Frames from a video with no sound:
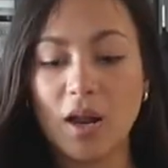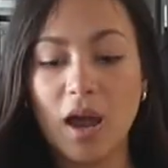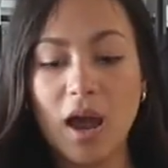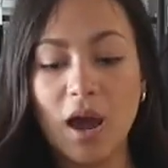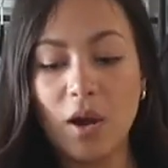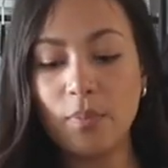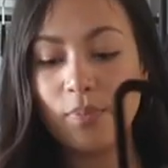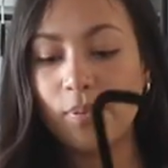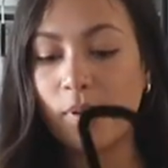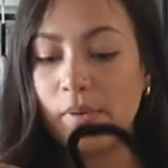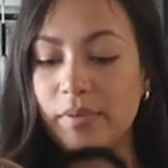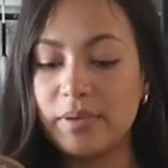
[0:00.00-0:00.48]

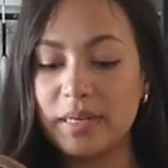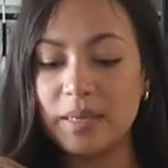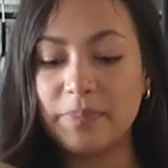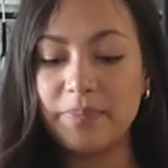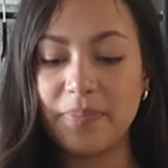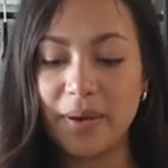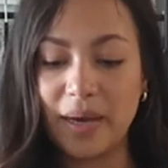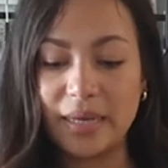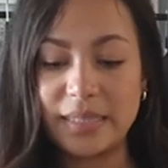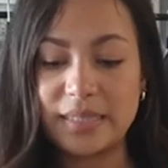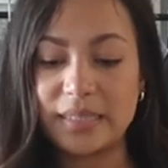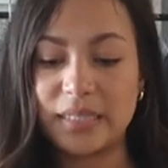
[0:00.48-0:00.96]
I'll probably
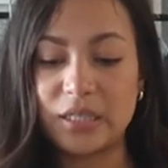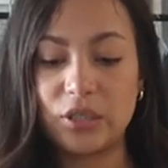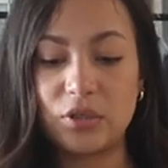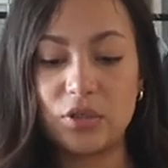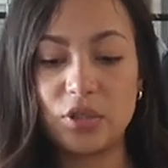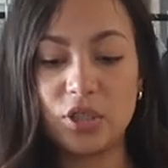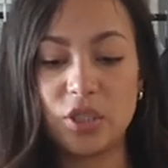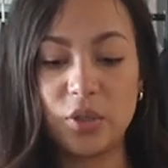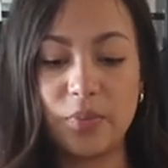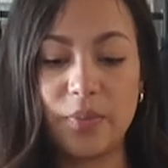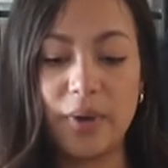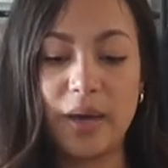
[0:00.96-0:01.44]
pass it
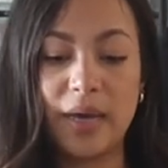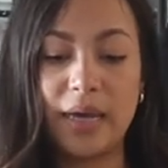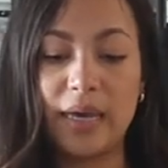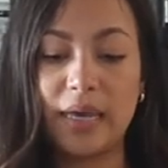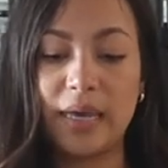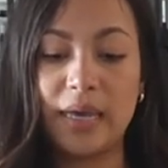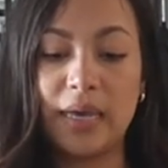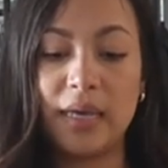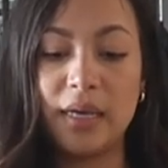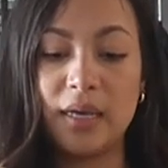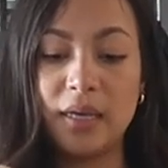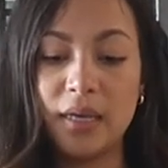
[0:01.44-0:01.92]
on to
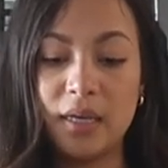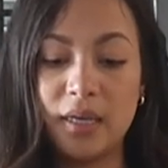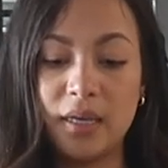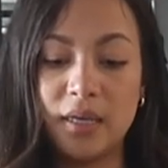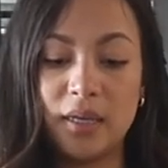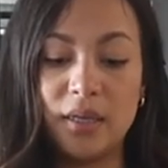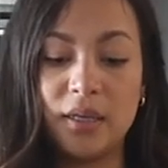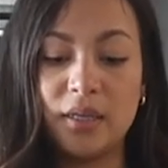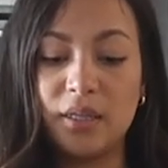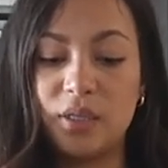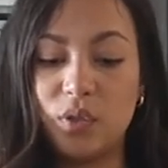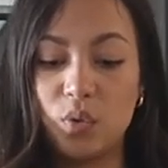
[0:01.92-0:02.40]
my
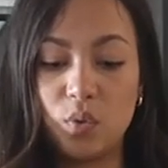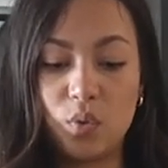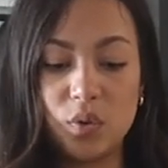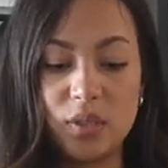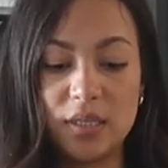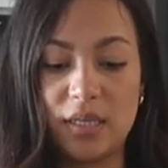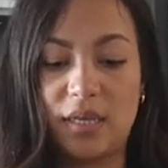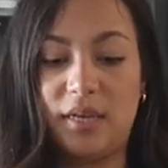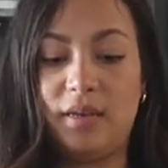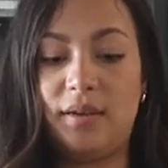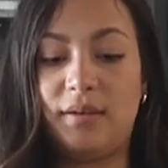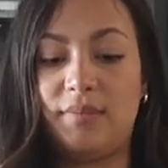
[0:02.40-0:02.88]

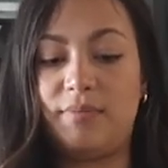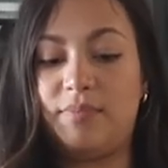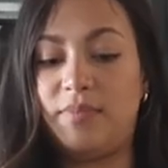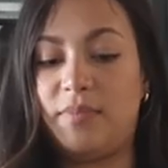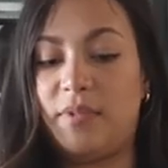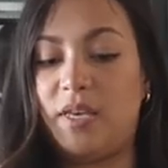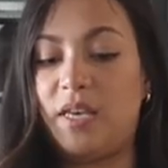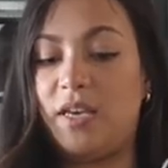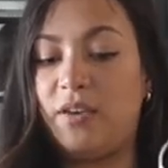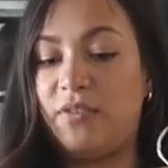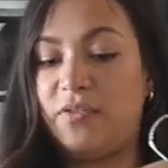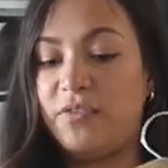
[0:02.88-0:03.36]
daughter
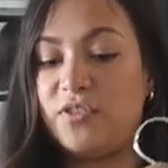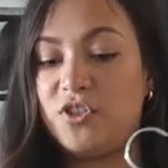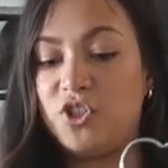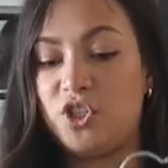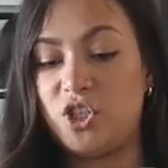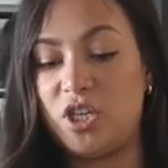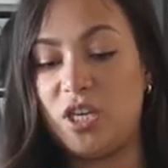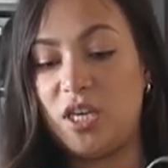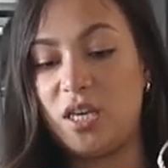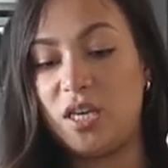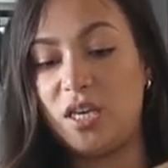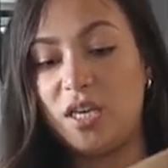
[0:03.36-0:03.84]
if
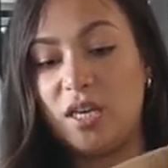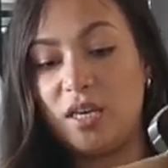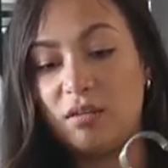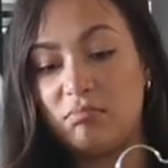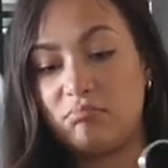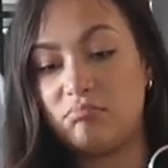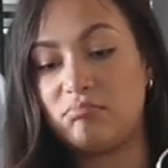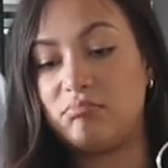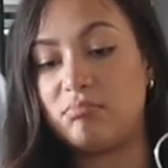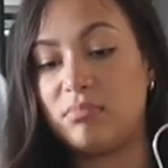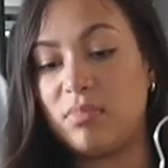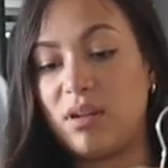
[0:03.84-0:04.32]

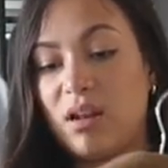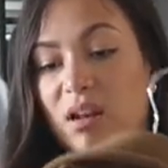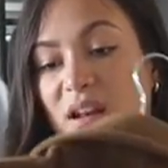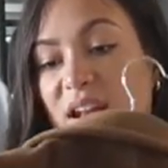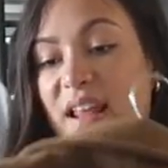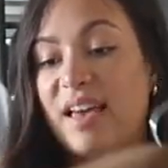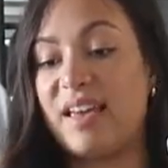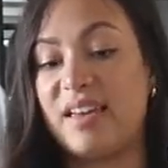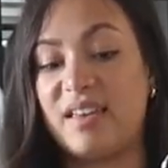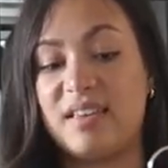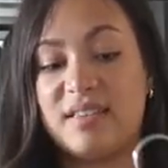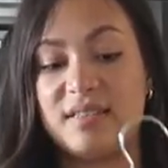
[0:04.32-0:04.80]
she
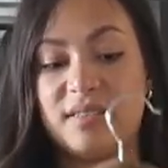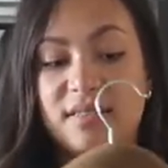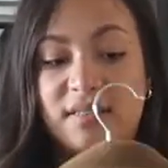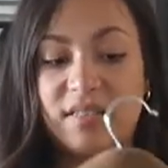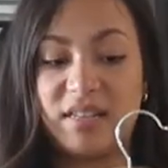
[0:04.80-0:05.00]
likes